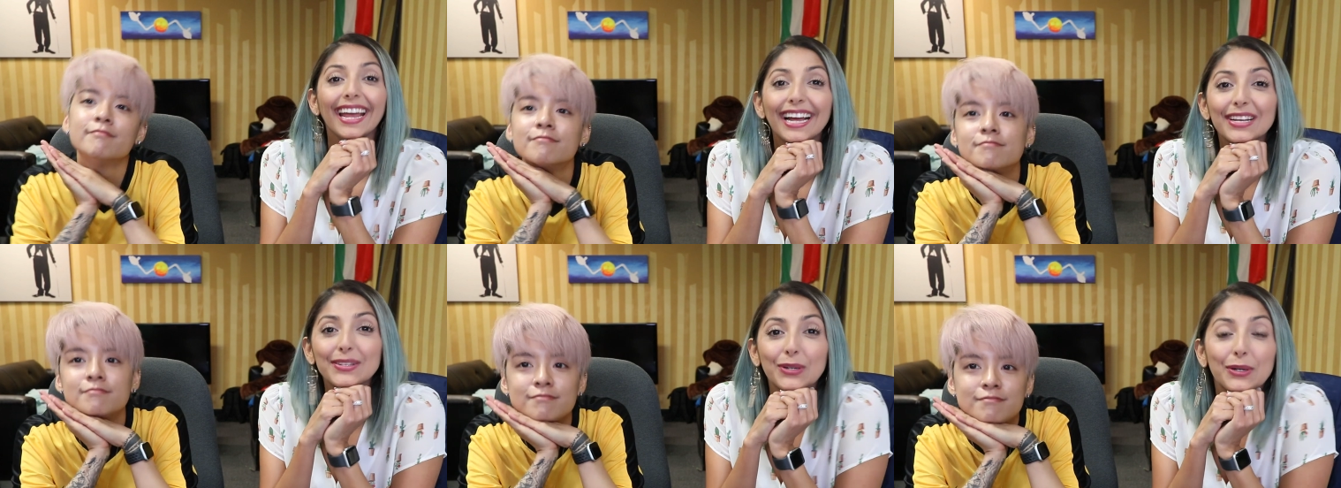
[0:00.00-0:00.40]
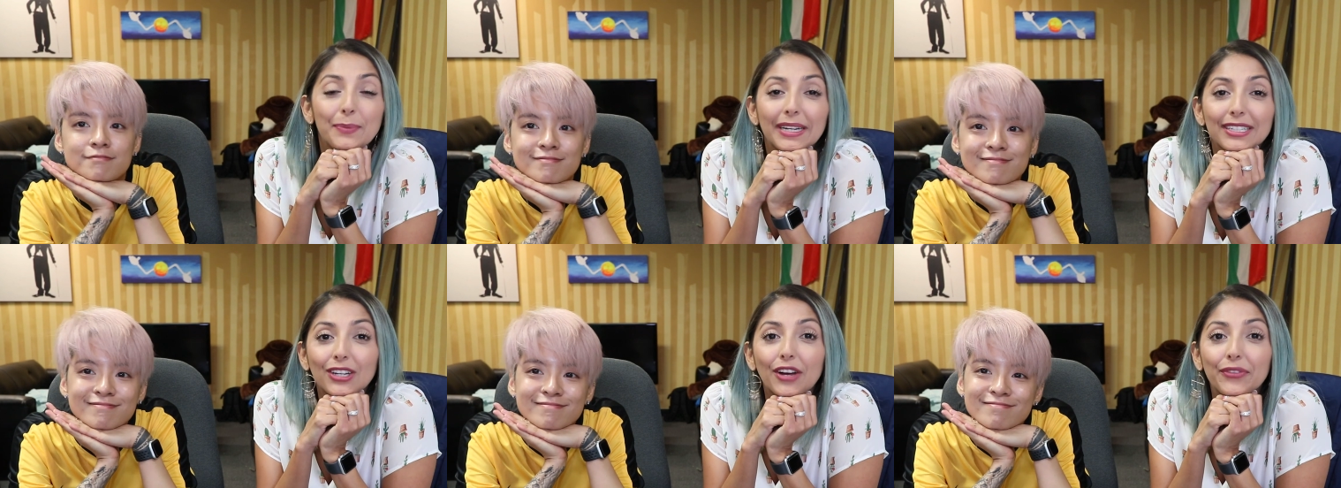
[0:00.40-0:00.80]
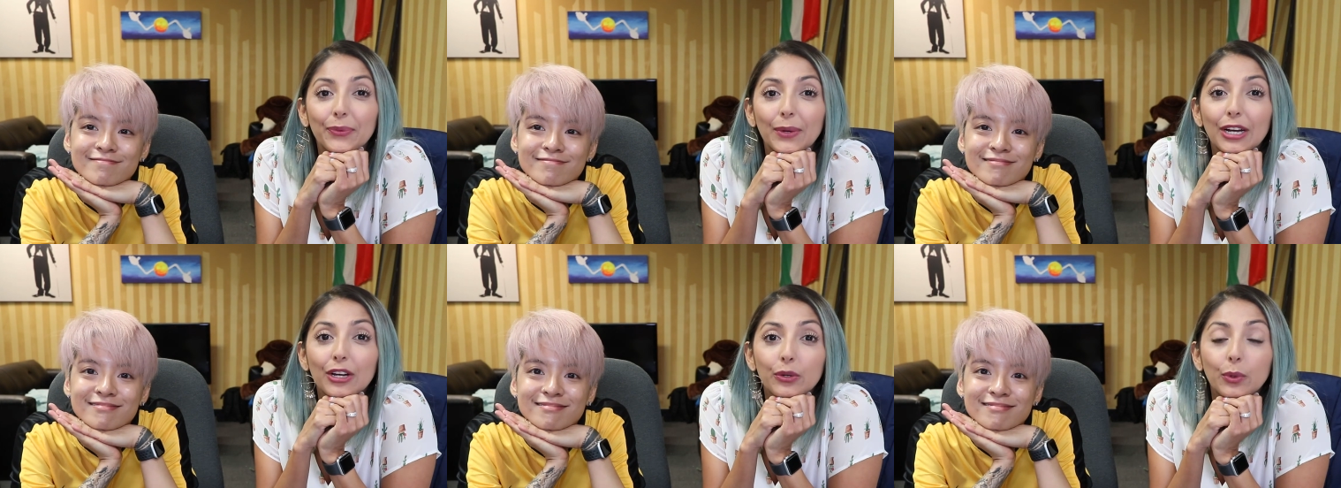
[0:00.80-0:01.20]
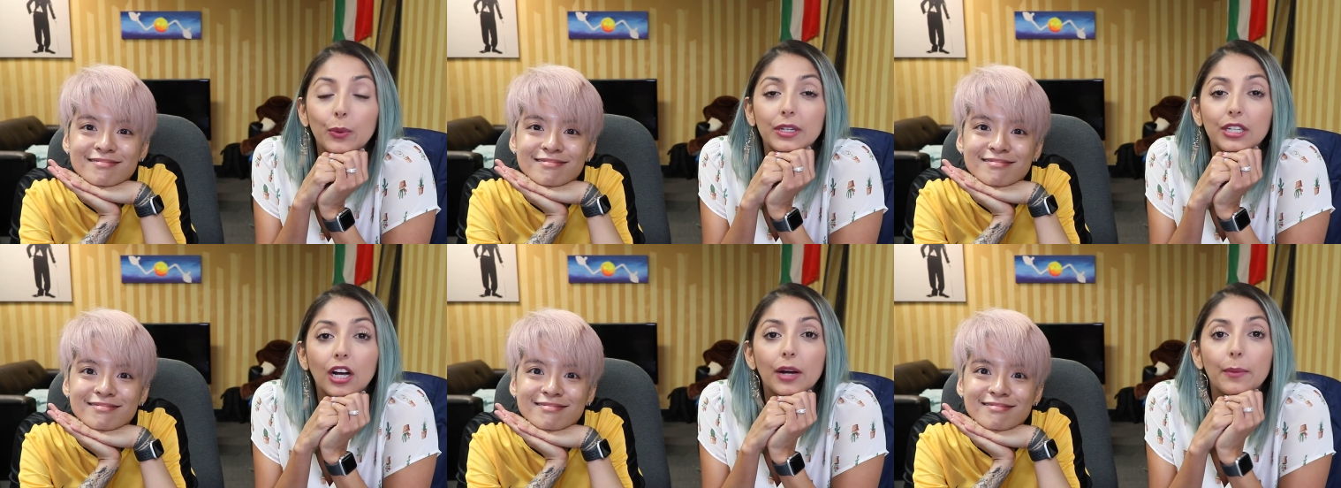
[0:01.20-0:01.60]
Speaker 1: Hey guys, welcome back to Off The Record,
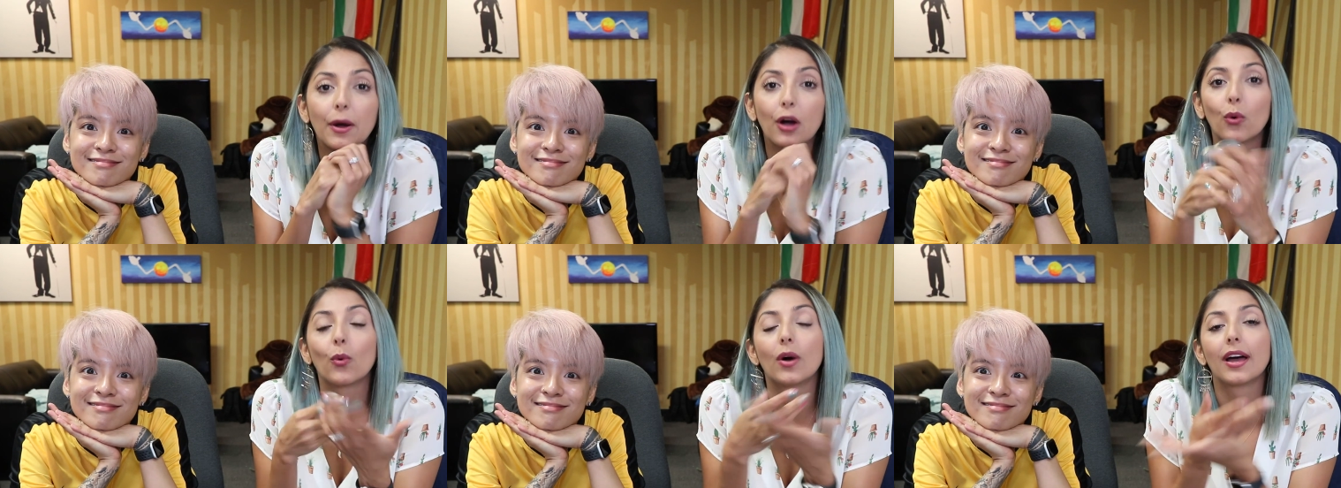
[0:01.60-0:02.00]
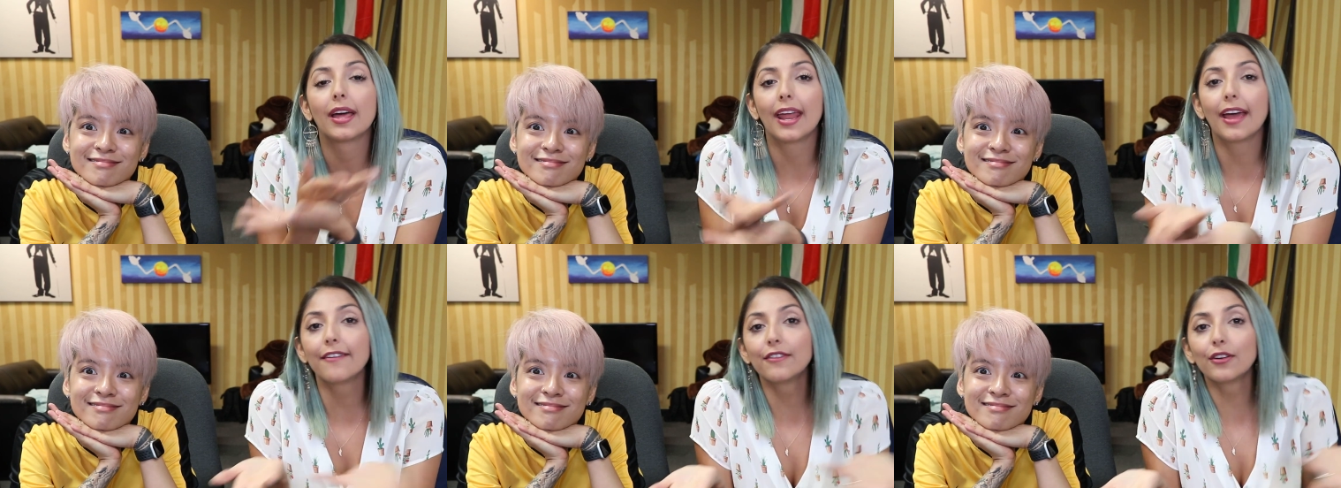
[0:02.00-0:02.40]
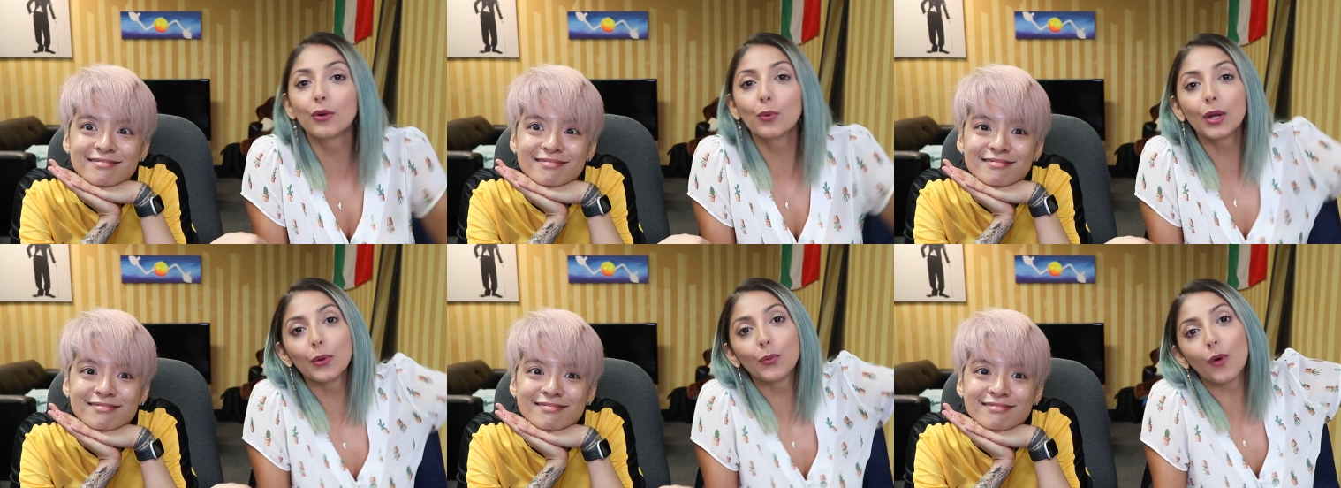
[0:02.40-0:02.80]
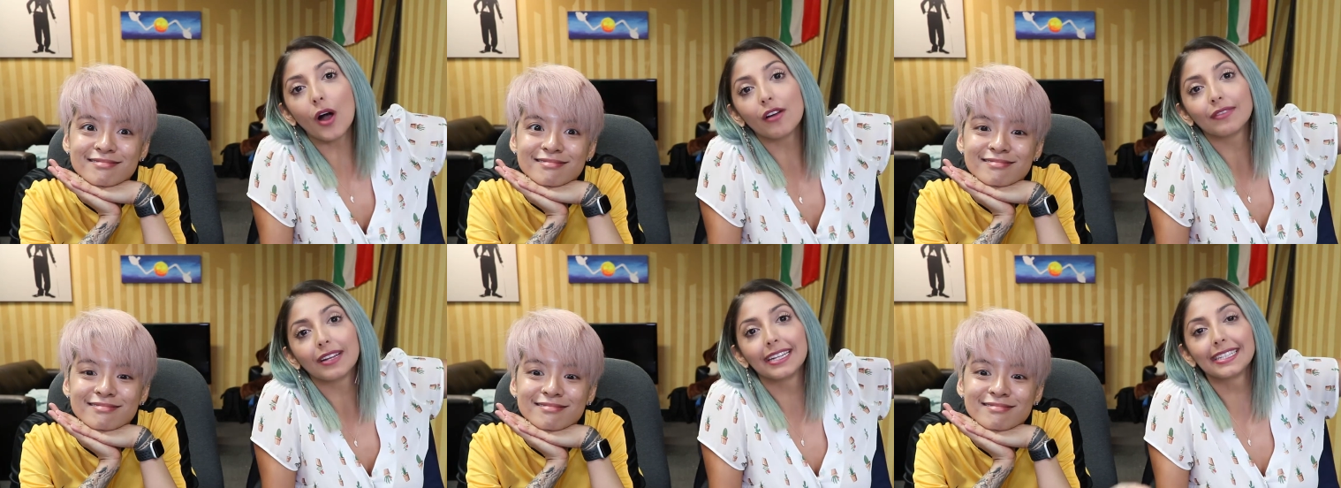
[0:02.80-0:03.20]
where we talk about whatever we
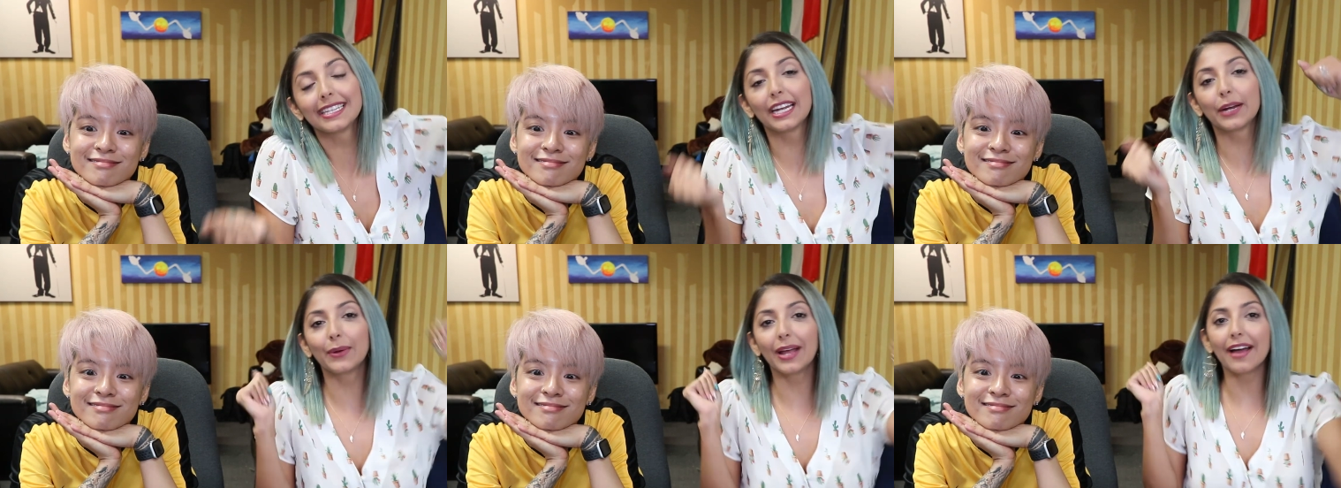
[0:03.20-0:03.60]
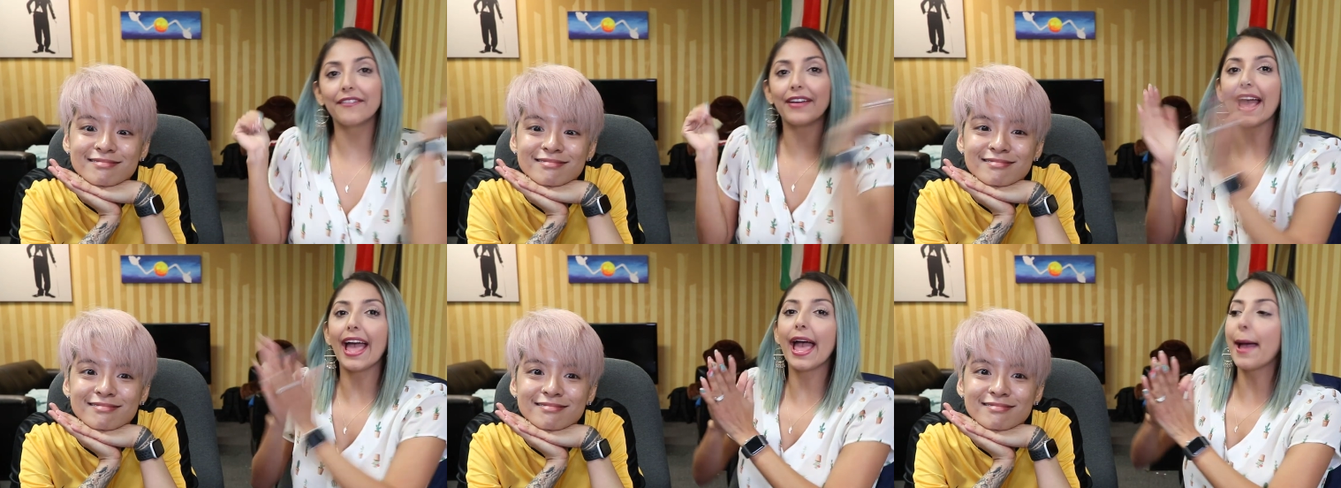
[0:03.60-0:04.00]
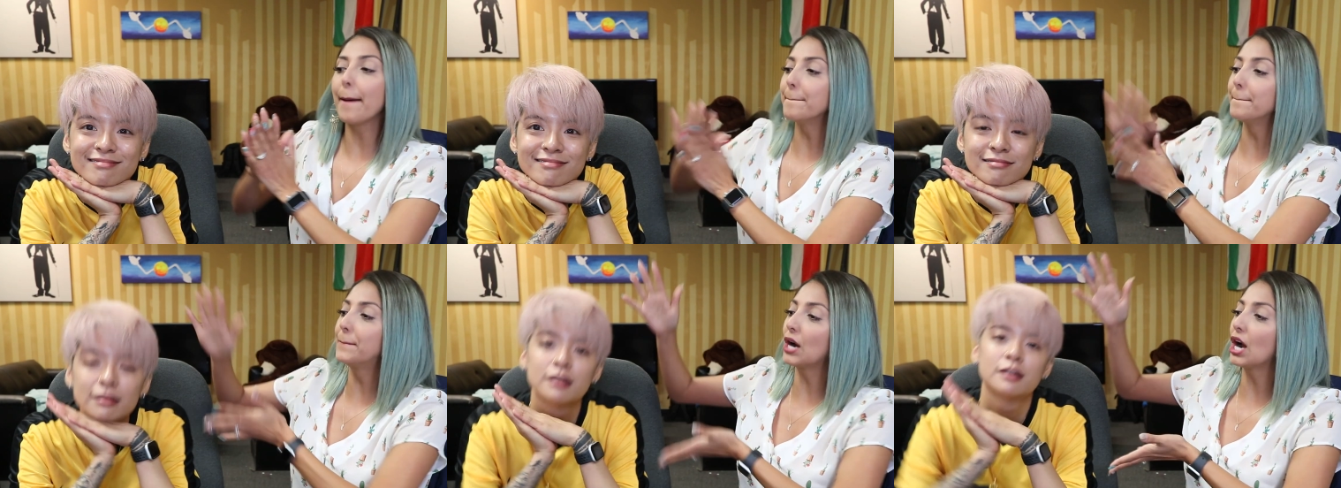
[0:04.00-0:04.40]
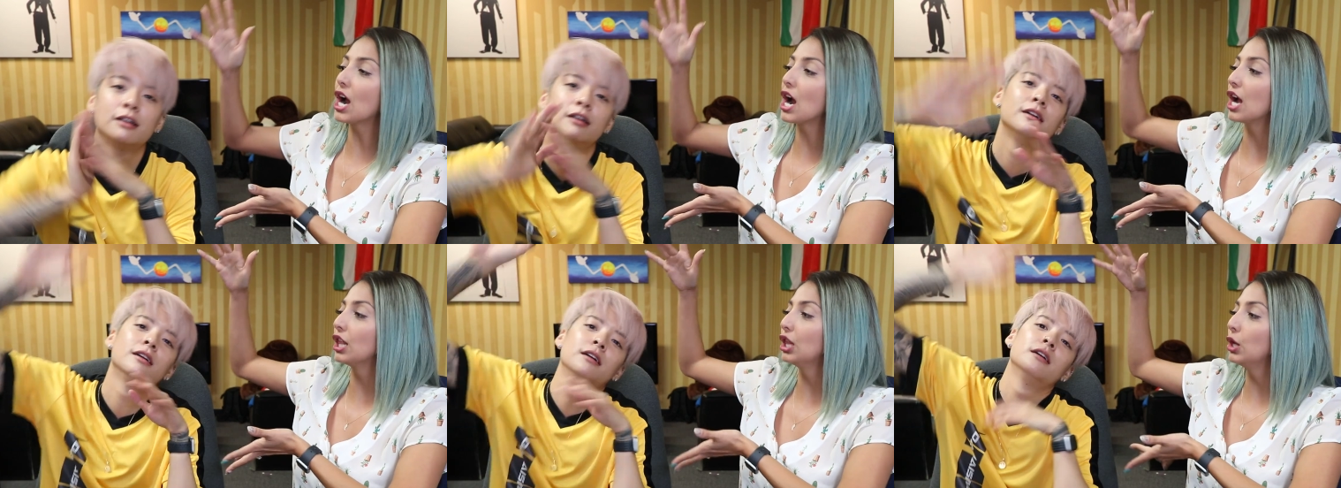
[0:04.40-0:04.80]
want. And today we have
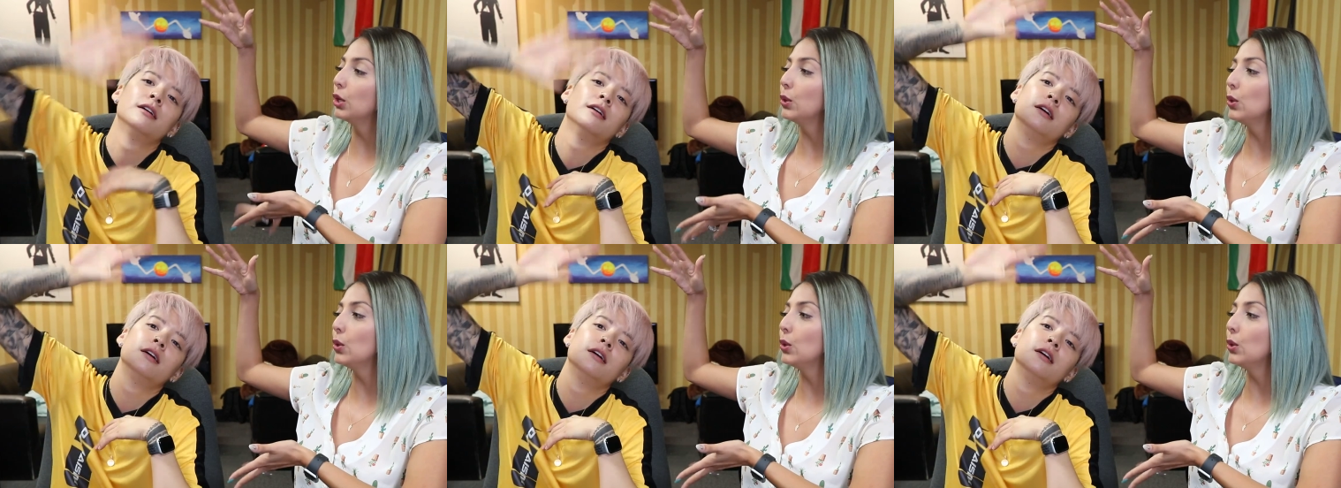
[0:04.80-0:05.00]
Amber Liu.